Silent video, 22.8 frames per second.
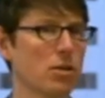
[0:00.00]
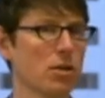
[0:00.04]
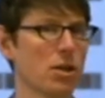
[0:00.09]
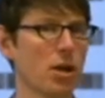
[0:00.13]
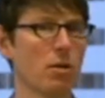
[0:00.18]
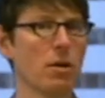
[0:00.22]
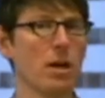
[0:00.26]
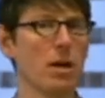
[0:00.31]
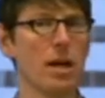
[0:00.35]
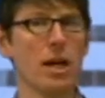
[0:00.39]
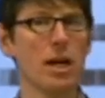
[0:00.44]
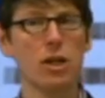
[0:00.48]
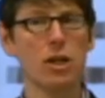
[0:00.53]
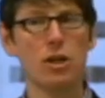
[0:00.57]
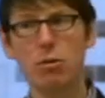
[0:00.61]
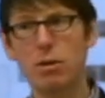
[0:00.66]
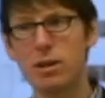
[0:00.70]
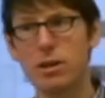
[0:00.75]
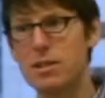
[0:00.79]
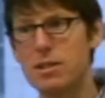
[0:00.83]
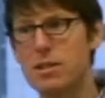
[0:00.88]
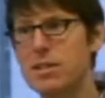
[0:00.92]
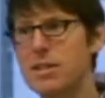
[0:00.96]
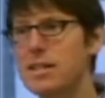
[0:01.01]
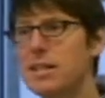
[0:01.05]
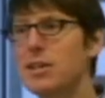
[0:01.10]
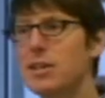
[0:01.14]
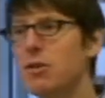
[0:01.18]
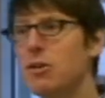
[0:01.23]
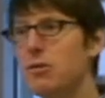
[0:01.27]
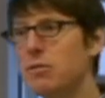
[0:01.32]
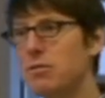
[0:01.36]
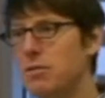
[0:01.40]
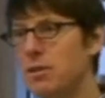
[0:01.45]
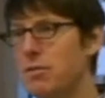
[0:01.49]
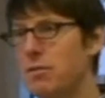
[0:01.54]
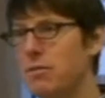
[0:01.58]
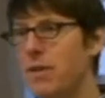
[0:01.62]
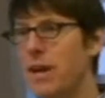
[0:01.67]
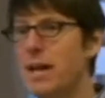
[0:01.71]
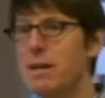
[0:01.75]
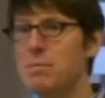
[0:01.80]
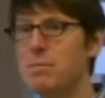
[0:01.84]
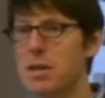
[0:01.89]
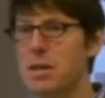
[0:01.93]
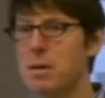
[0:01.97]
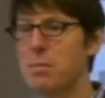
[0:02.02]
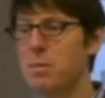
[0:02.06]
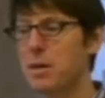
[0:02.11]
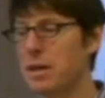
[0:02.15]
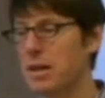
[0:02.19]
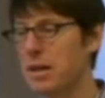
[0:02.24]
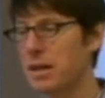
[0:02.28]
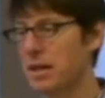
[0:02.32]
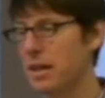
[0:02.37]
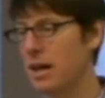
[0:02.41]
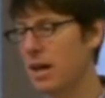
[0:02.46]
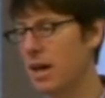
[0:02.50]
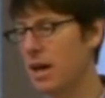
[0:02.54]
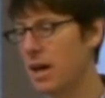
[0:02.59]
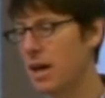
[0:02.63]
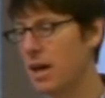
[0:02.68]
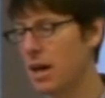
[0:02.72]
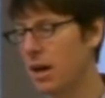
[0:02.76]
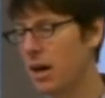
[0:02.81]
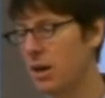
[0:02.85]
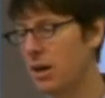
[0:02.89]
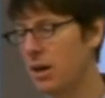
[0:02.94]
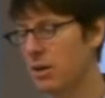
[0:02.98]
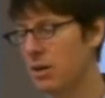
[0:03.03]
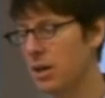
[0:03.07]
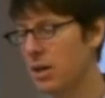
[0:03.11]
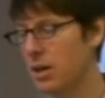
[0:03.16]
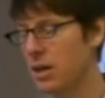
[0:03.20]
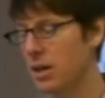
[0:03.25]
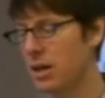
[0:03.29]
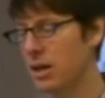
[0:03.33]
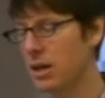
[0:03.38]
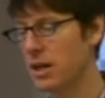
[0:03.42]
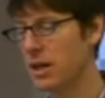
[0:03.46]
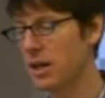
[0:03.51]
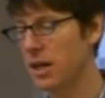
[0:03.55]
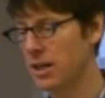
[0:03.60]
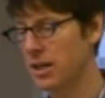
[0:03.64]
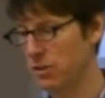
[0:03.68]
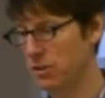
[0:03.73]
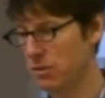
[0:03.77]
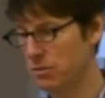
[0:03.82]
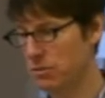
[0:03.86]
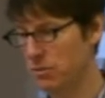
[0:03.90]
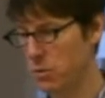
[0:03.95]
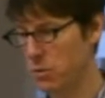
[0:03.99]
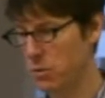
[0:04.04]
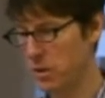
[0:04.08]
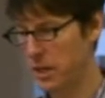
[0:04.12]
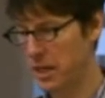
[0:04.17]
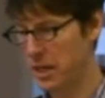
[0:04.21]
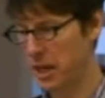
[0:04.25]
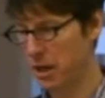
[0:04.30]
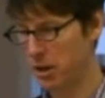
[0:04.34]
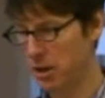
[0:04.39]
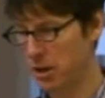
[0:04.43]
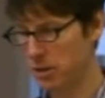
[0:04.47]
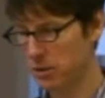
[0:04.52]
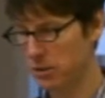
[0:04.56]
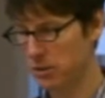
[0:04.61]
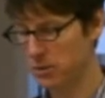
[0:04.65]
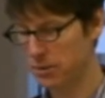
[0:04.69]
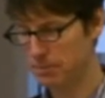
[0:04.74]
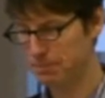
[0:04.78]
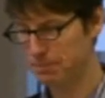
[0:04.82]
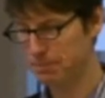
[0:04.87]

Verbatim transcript: So you can still defame somebody uh, in, in 140 characters.